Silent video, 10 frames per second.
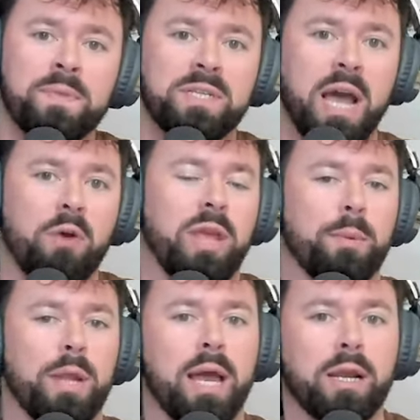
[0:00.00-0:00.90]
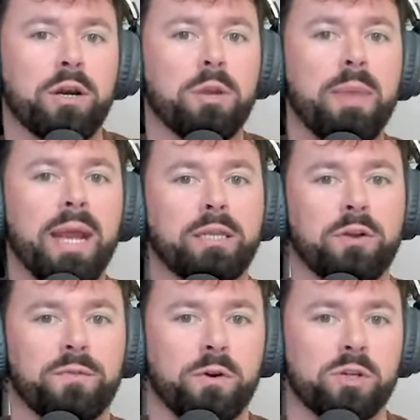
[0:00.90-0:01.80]
South Carolina could make
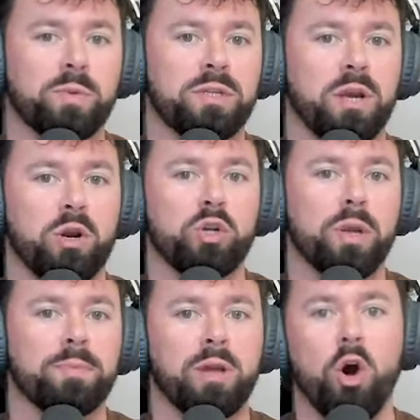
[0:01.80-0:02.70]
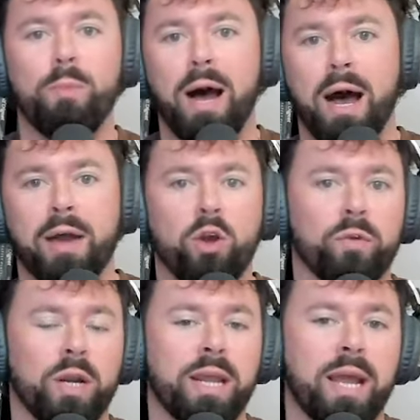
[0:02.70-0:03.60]
their first return trip to Omaha in
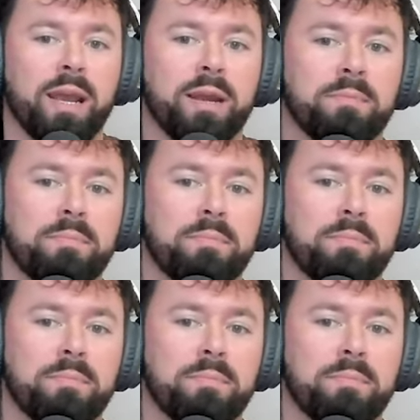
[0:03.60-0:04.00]
over a decade.